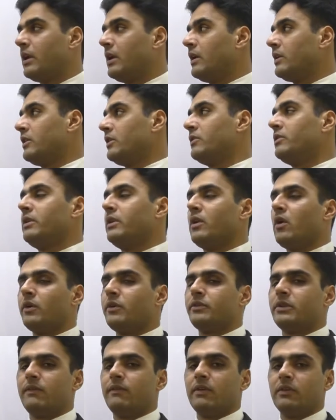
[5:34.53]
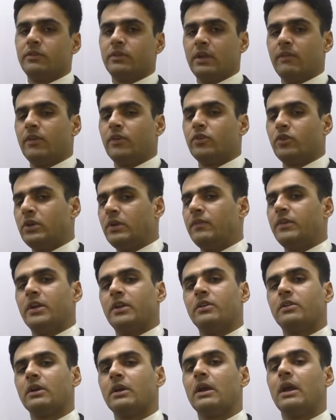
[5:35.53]
It is non-saving, savings or
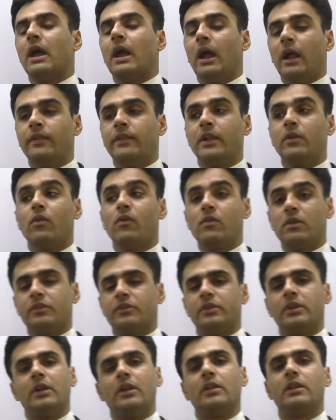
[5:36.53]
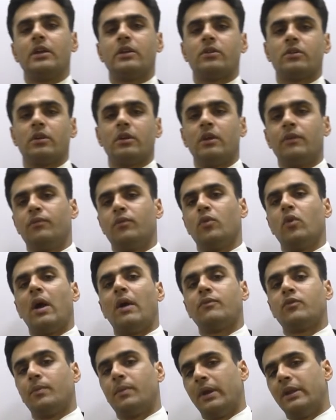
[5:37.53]
dividend, and then we will see that if you
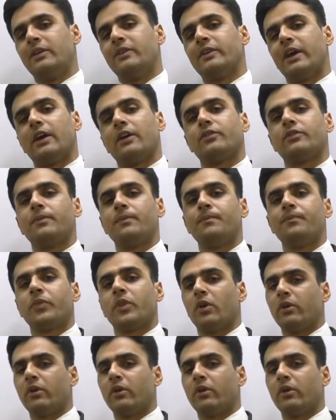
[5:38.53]
have to pay any tax.